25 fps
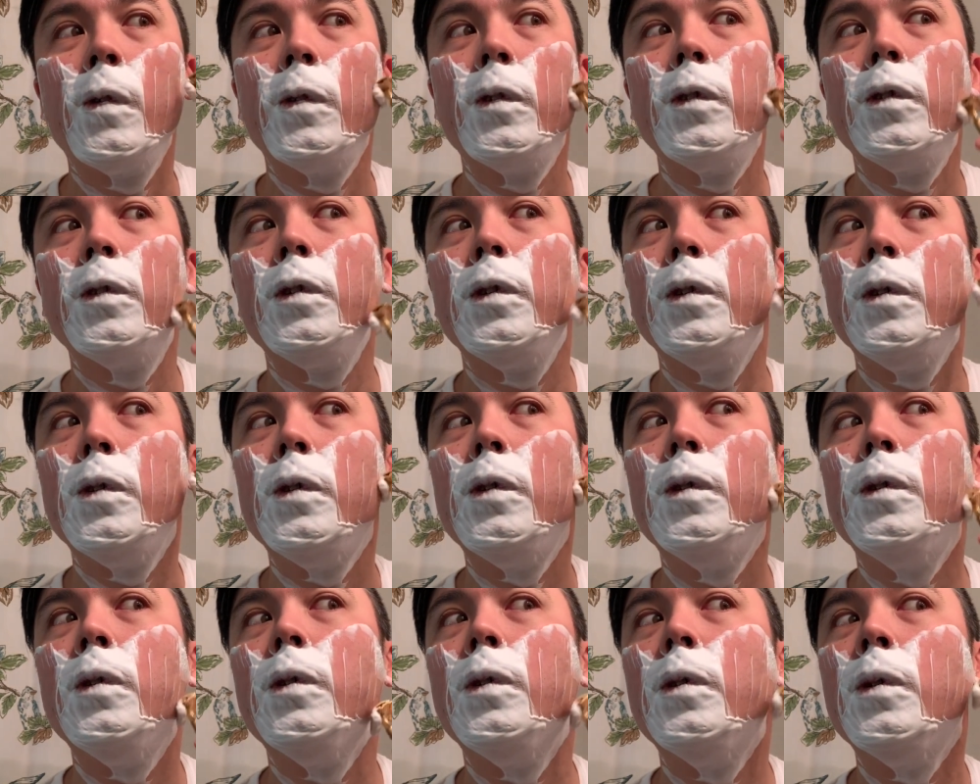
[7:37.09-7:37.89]

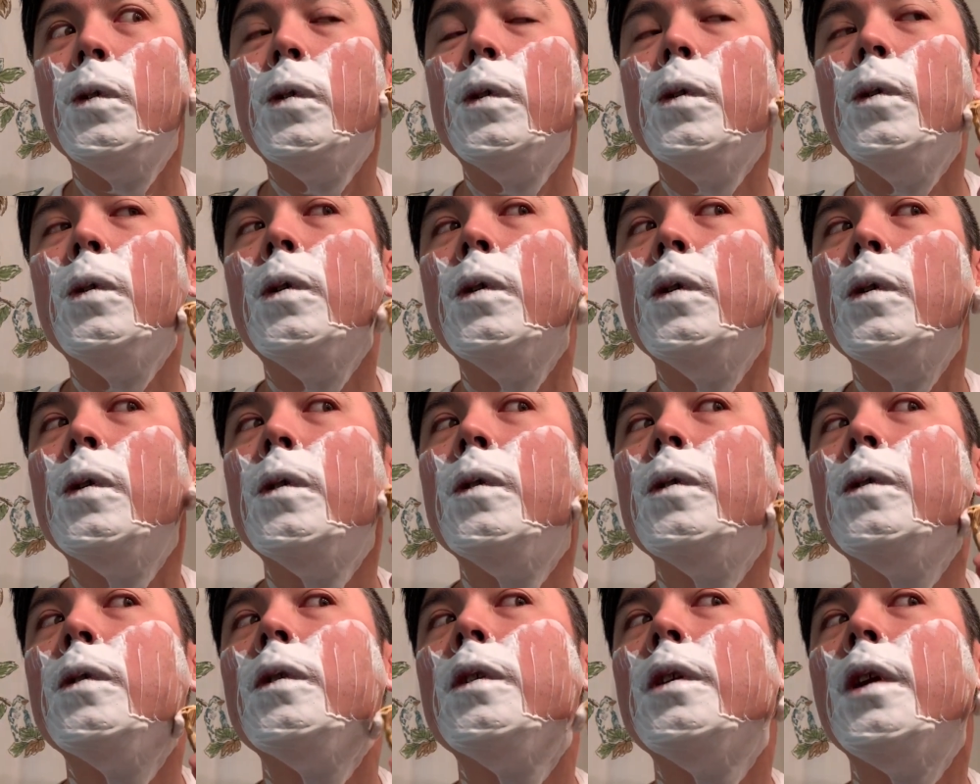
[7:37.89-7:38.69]
to
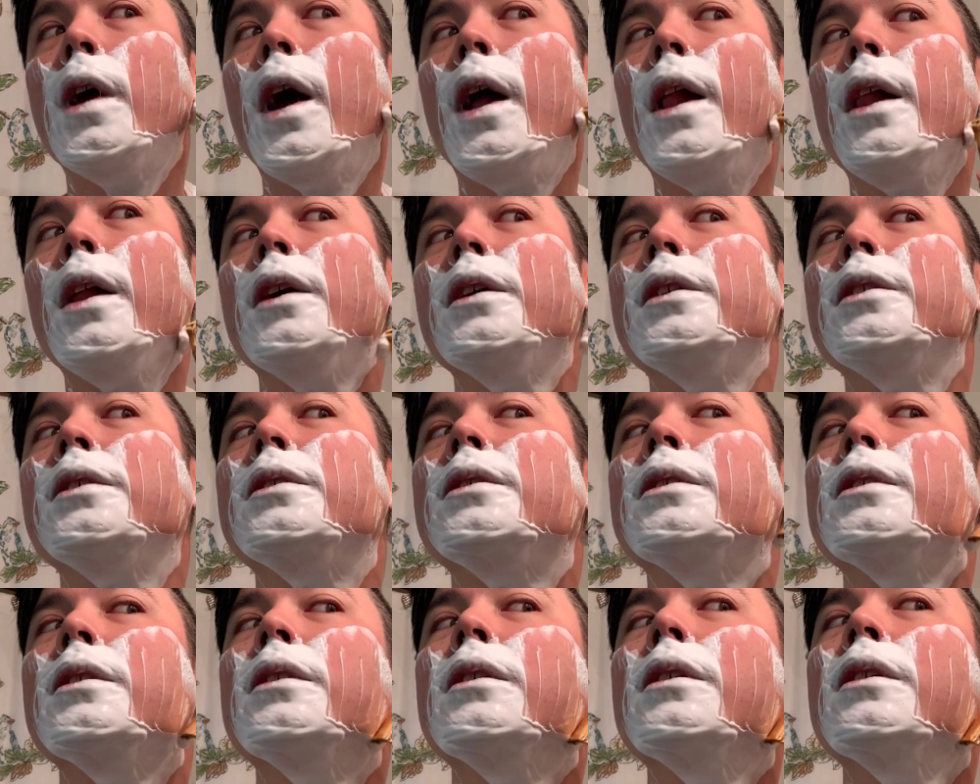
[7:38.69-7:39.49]

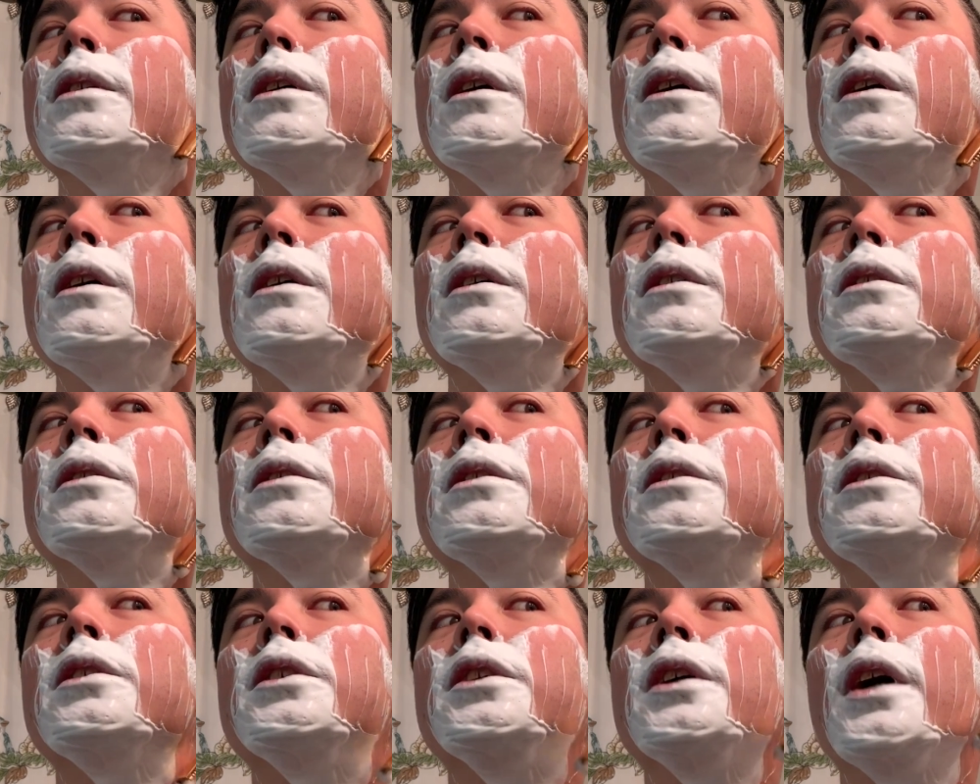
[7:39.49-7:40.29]
Dallas and then on
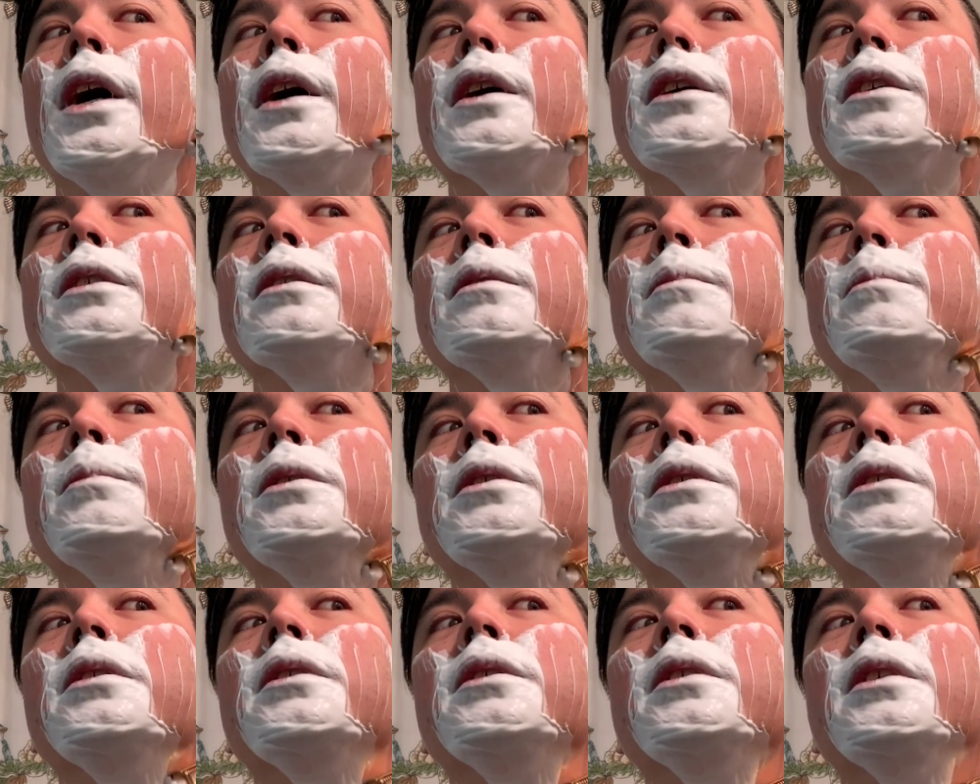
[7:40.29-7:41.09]
to Jackson,
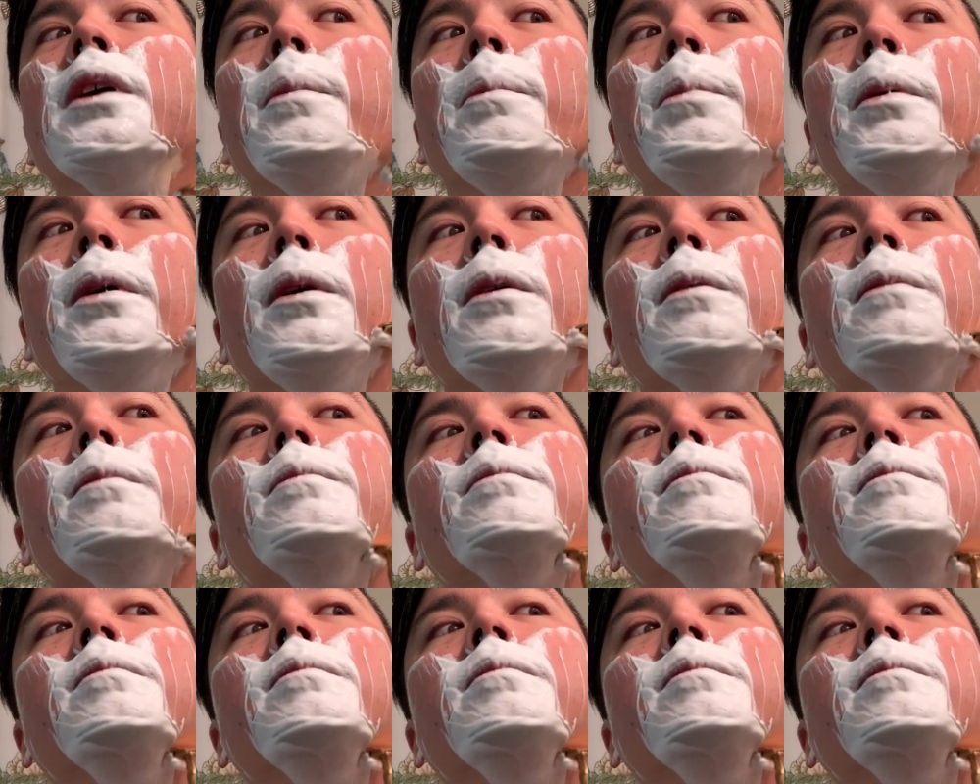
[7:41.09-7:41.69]
Mississippi.